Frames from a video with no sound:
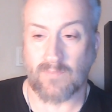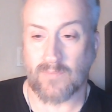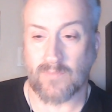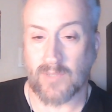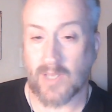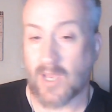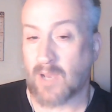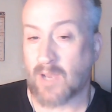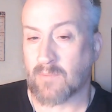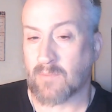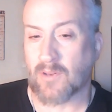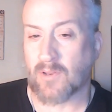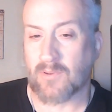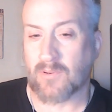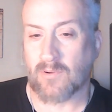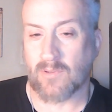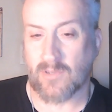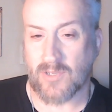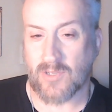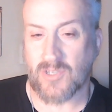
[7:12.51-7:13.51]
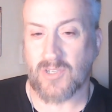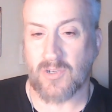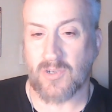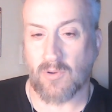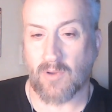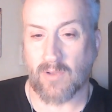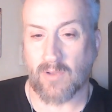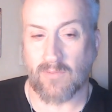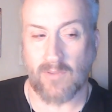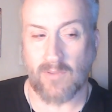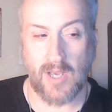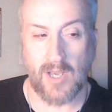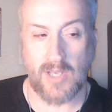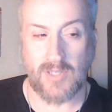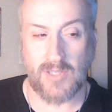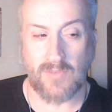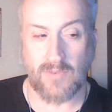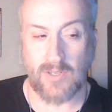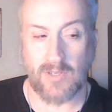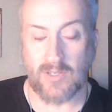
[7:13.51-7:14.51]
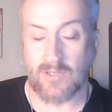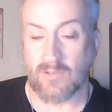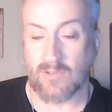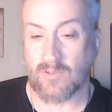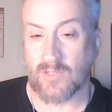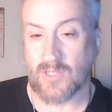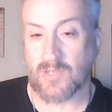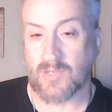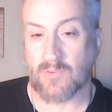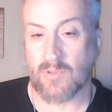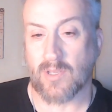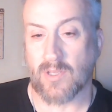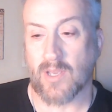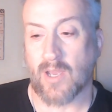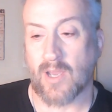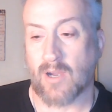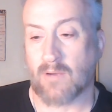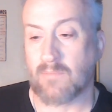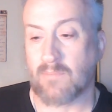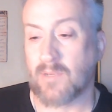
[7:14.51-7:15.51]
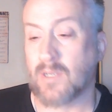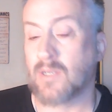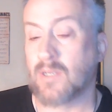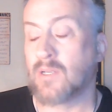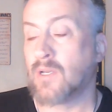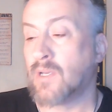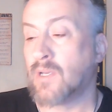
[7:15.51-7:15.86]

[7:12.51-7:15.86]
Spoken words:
Yeah, I'm going to throw a little Stoic philosophy into you. This really helped me,